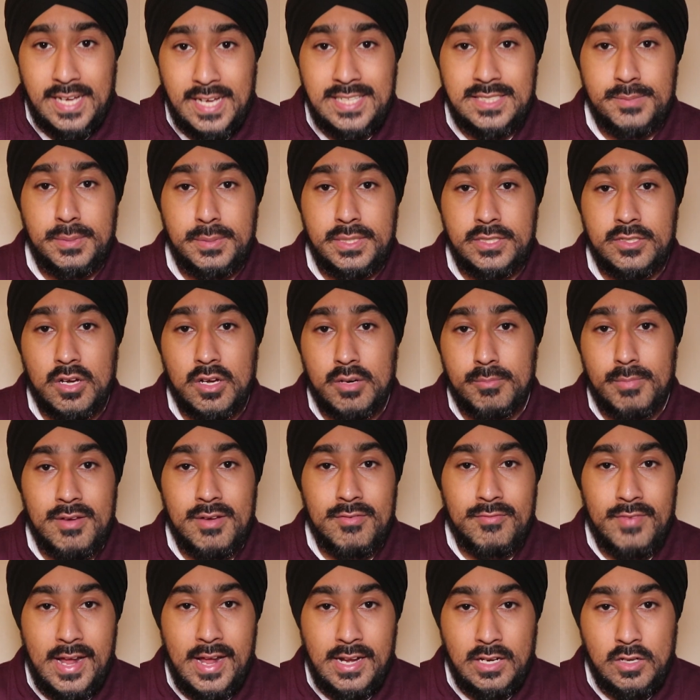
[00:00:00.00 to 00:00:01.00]
has been done by
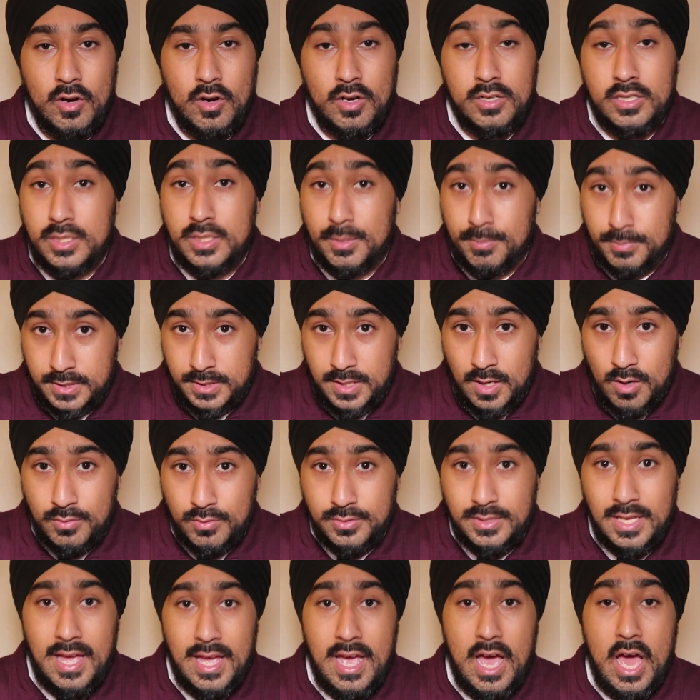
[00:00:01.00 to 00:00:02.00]
Vanguard themselves,